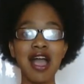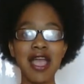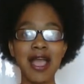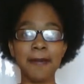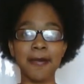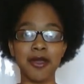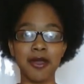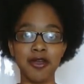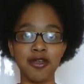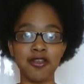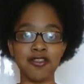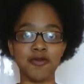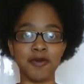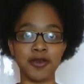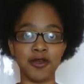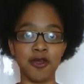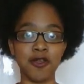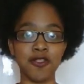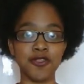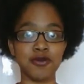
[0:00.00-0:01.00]
am going to be
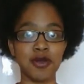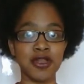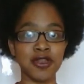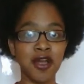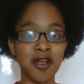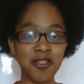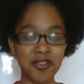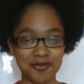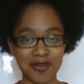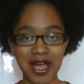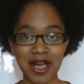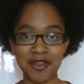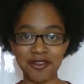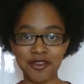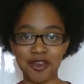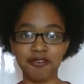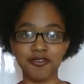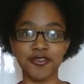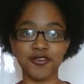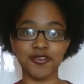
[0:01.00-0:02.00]
going through another round
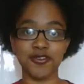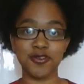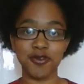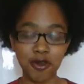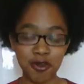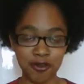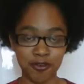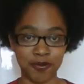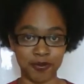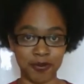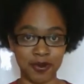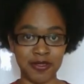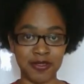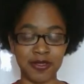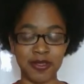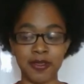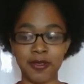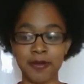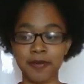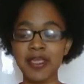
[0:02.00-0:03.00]
of tutorials with
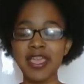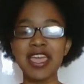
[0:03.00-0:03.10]
you